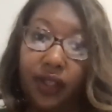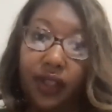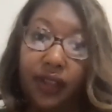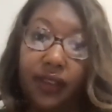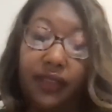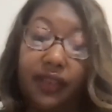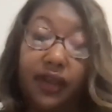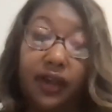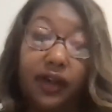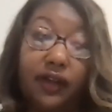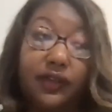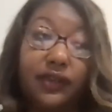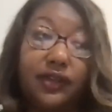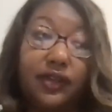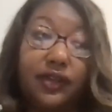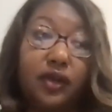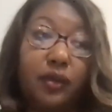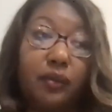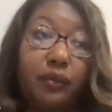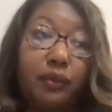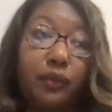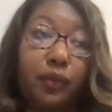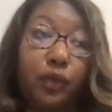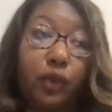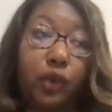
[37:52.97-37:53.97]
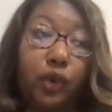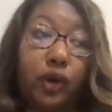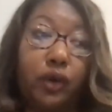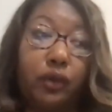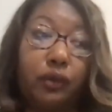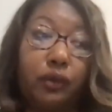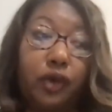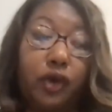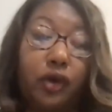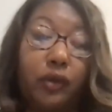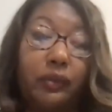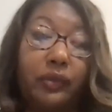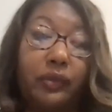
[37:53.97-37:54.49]
There are some more
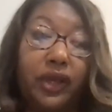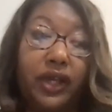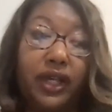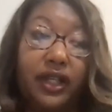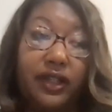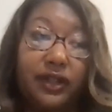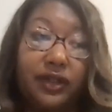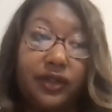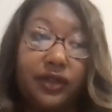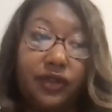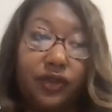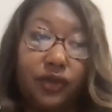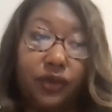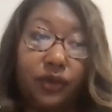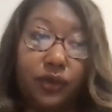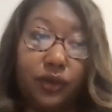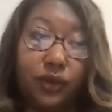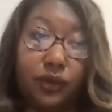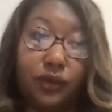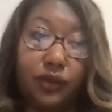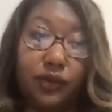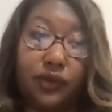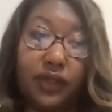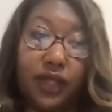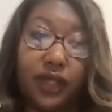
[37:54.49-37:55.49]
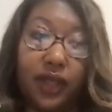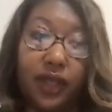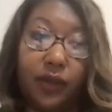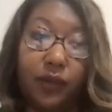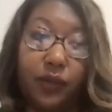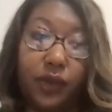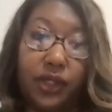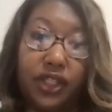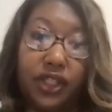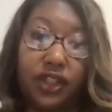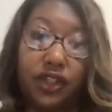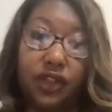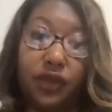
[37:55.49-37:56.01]
robust tools that
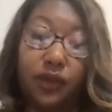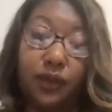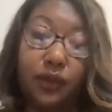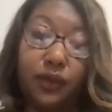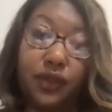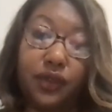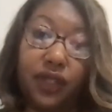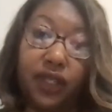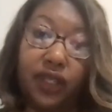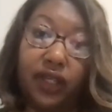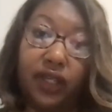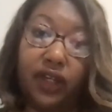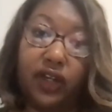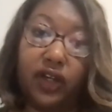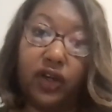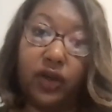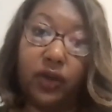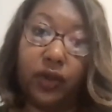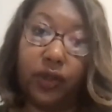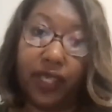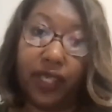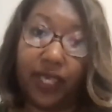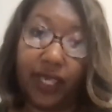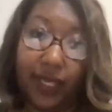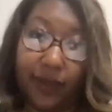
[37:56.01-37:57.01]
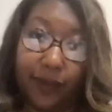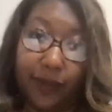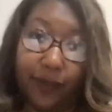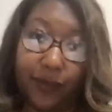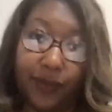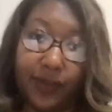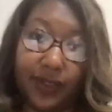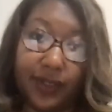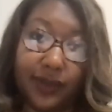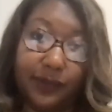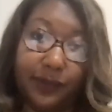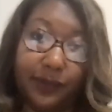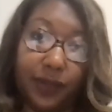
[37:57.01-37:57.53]
we use here on
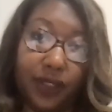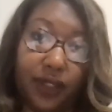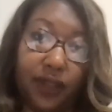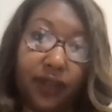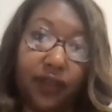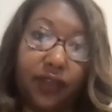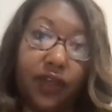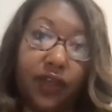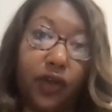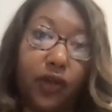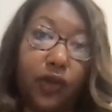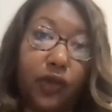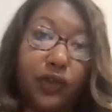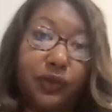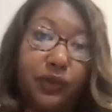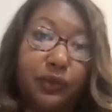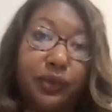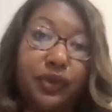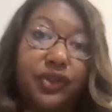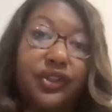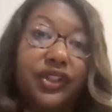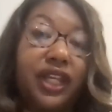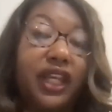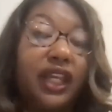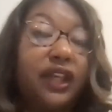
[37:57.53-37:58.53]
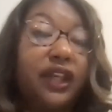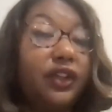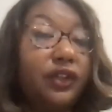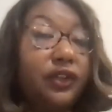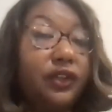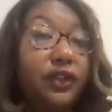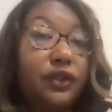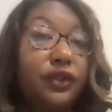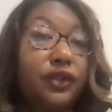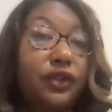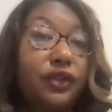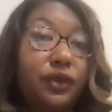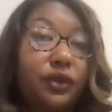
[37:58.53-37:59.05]
campus, but those
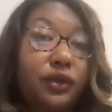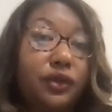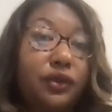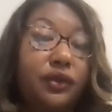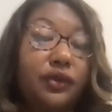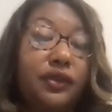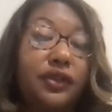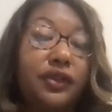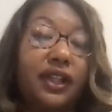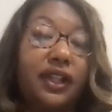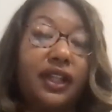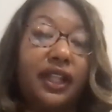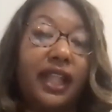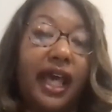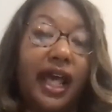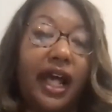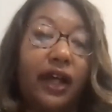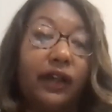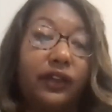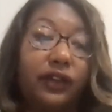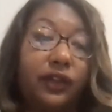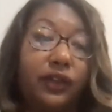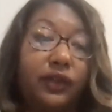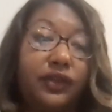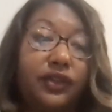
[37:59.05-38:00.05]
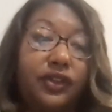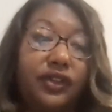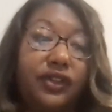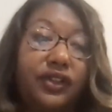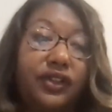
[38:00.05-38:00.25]
particular tools allow you to